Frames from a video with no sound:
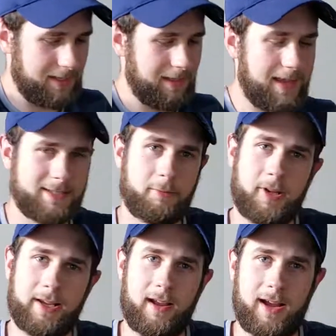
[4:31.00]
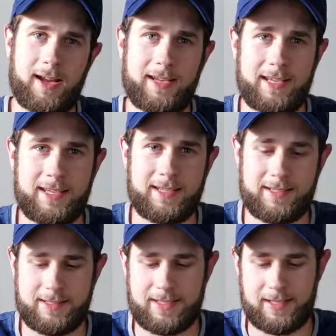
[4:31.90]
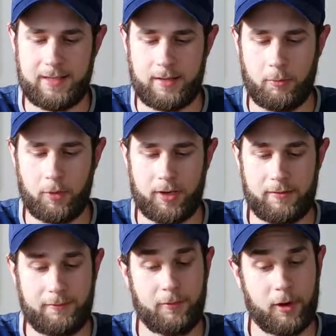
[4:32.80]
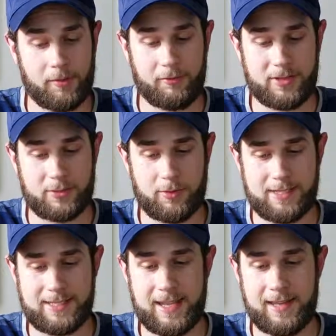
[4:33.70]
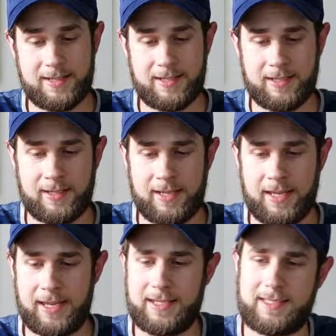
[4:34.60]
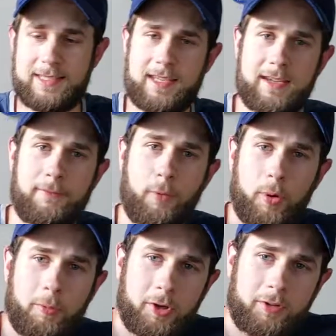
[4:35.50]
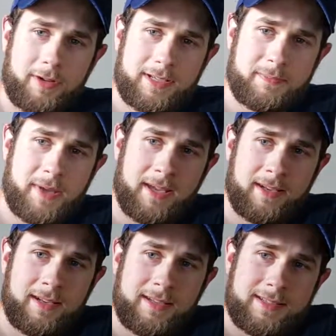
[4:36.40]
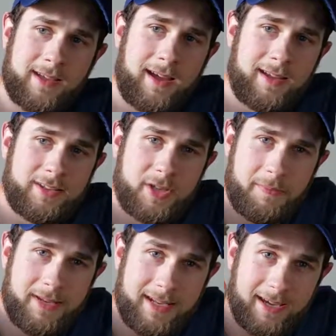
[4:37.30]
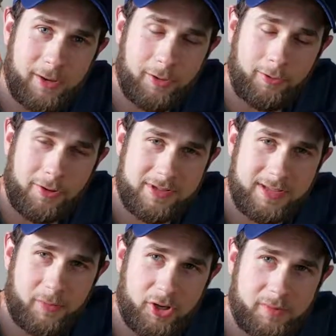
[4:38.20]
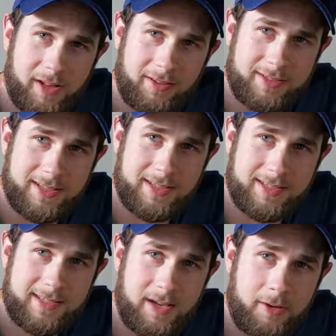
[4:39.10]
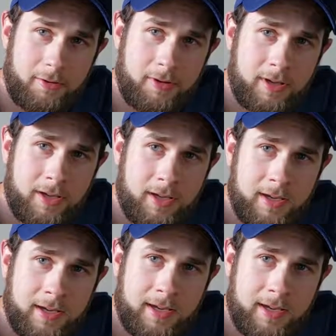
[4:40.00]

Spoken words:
And then the last one I got is from the resort set. It is the Fort Wilderness pin. It's got Chippendale roasting marshmallows in the snow.